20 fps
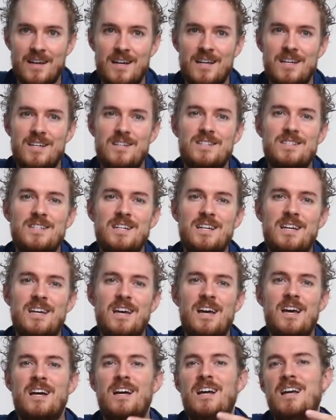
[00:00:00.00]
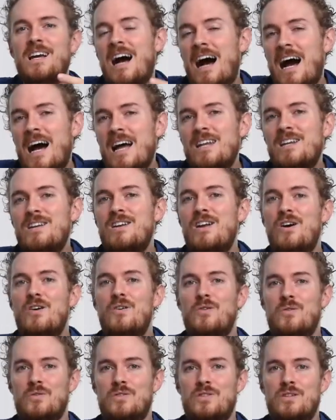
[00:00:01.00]
You see, God
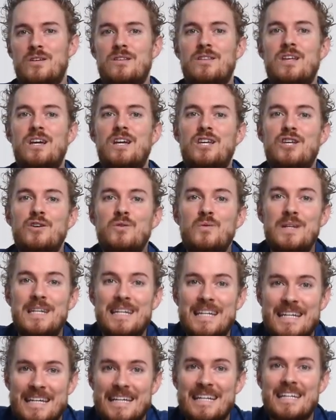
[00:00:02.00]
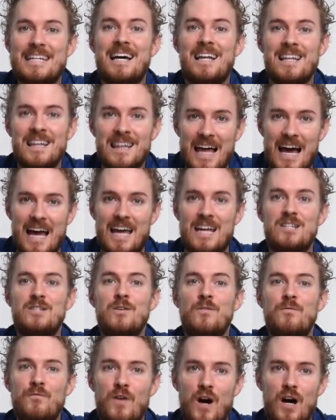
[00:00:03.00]
knows that you need a light
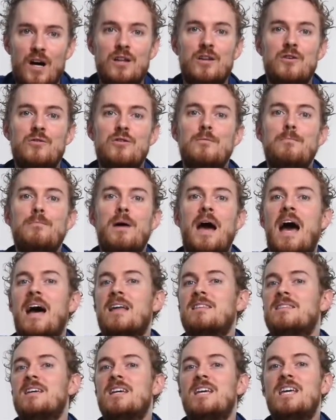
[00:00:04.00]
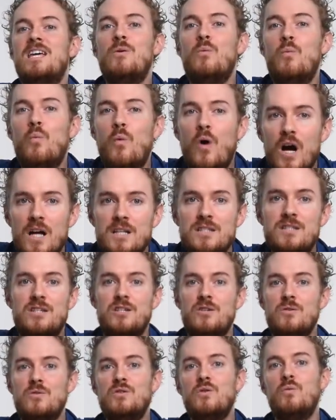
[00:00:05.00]
to follow the path that He wants
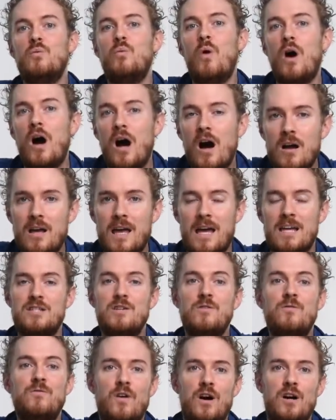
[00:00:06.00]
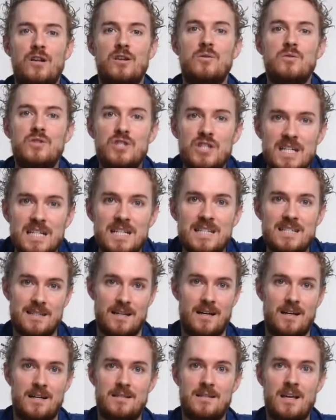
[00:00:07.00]
you to walk as you follow
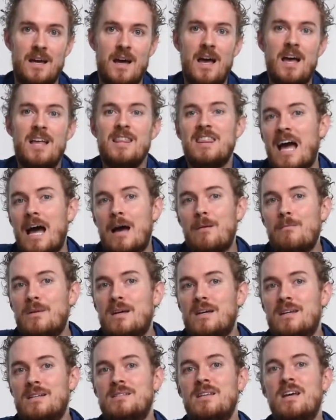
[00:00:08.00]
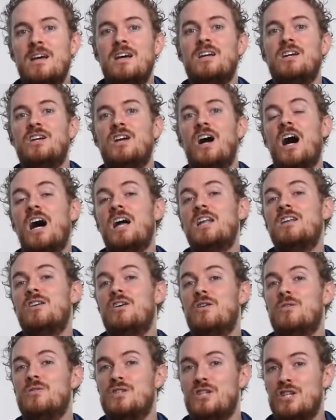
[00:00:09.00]
Jesus. That means God
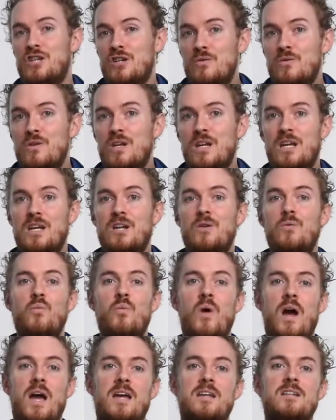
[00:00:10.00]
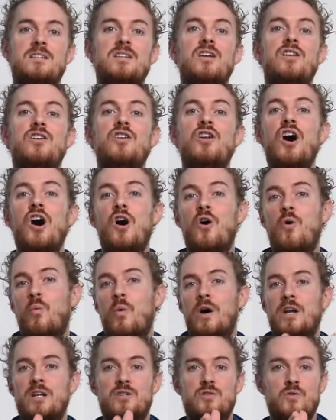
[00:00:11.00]
knows you need a way to know
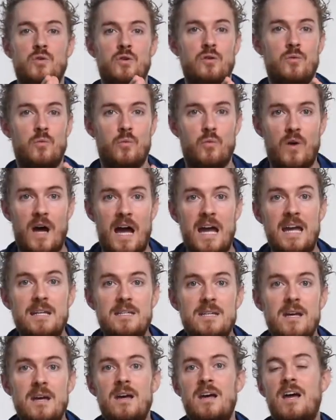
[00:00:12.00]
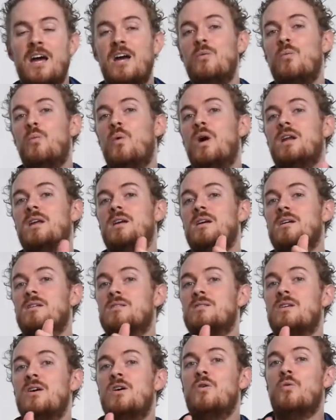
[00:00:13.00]
what is right and what
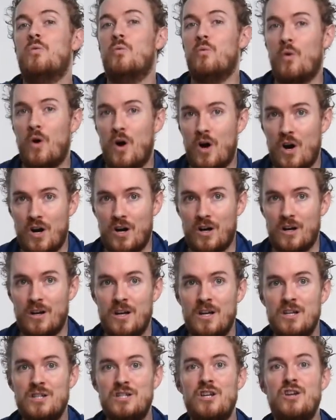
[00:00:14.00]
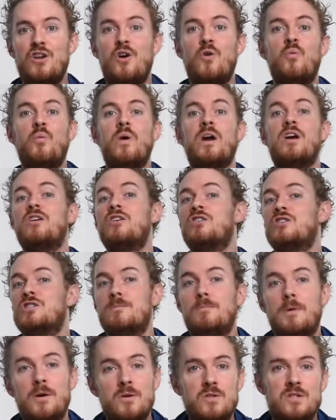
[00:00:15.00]
is wrong, to know where you're
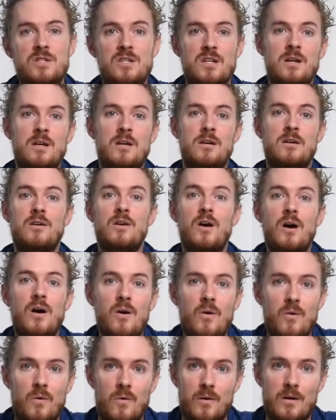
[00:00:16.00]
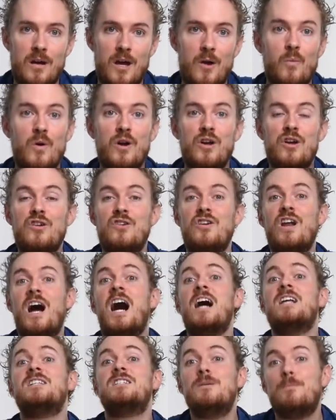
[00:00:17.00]
supposed to go and where you're
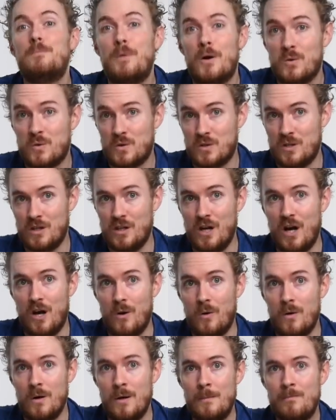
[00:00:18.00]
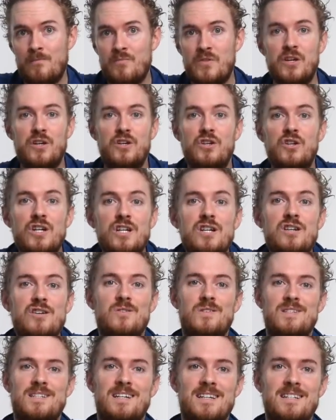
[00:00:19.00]
not supposed to go. The good
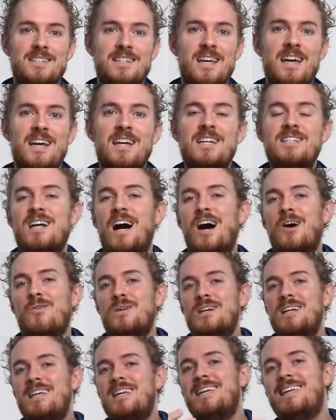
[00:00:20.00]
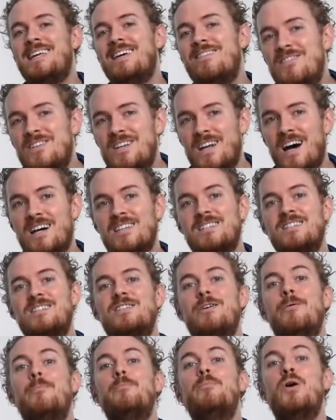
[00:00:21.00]
news is He's already given us
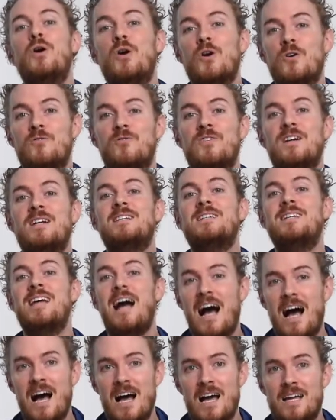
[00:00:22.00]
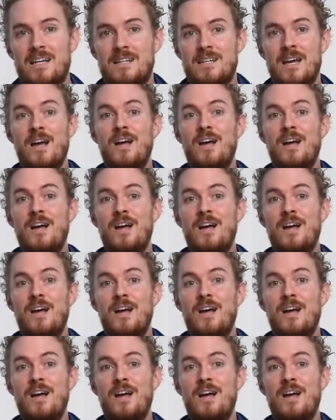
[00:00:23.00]
the perfect guide,